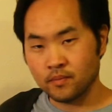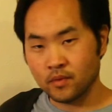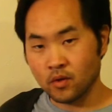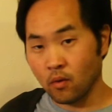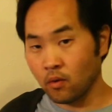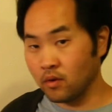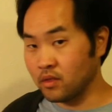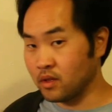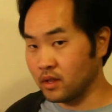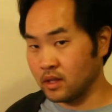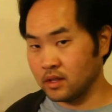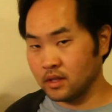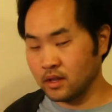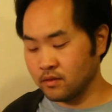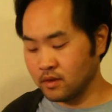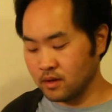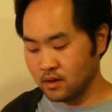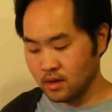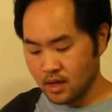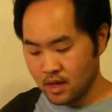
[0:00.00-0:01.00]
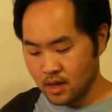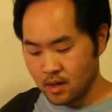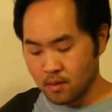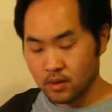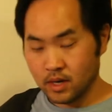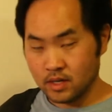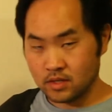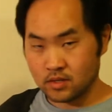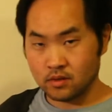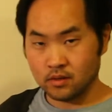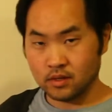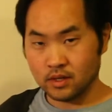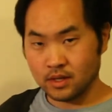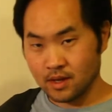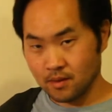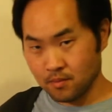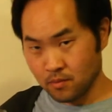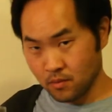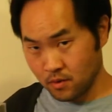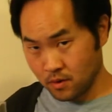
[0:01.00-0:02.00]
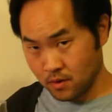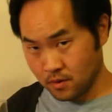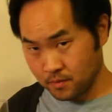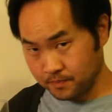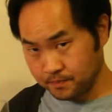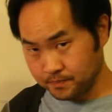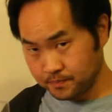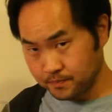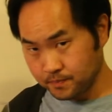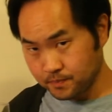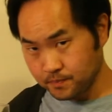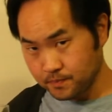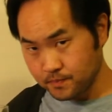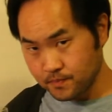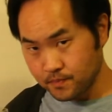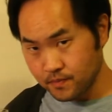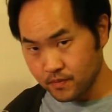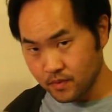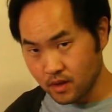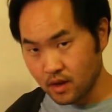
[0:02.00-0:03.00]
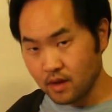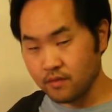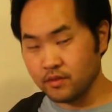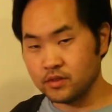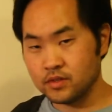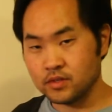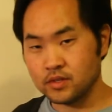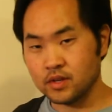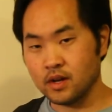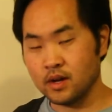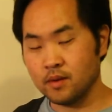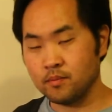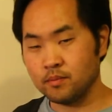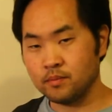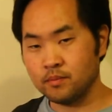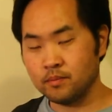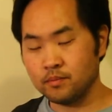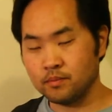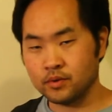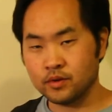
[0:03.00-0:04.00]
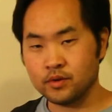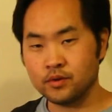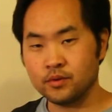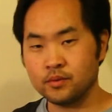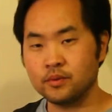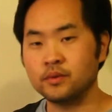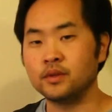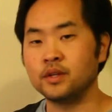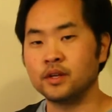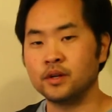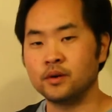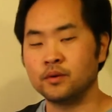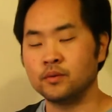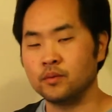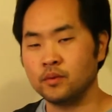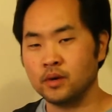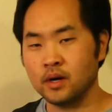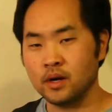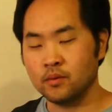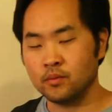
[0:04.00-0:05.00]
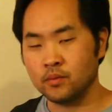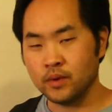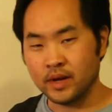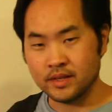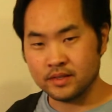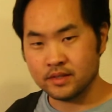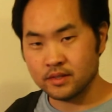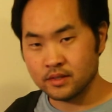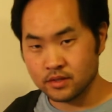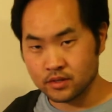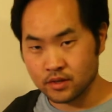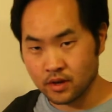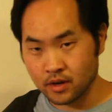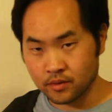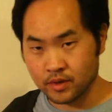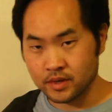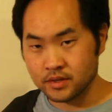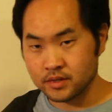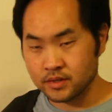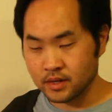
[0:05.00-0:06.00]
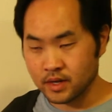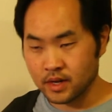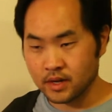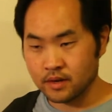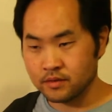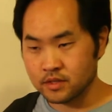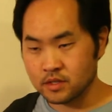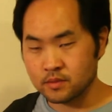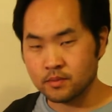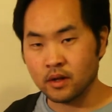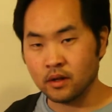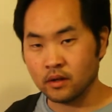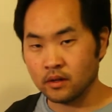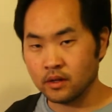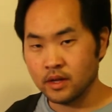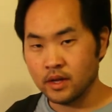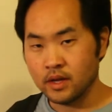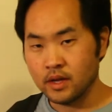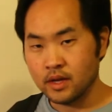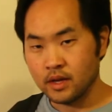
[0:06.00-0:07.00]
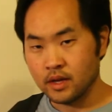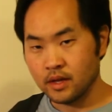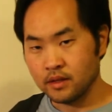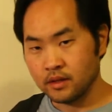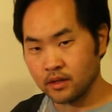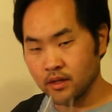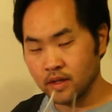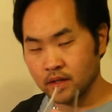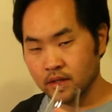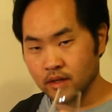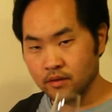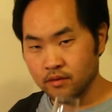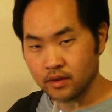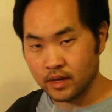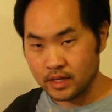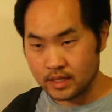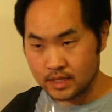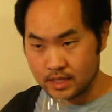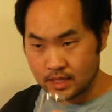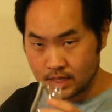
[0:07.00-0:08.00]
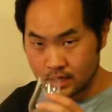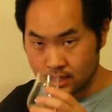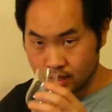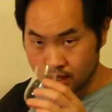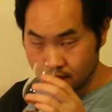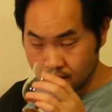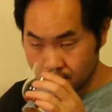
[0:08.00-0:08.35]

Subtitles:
or the Glenlivet, but I certainly get more of this prune, raisins, dark raisin kind of smell in the Glenlivet18.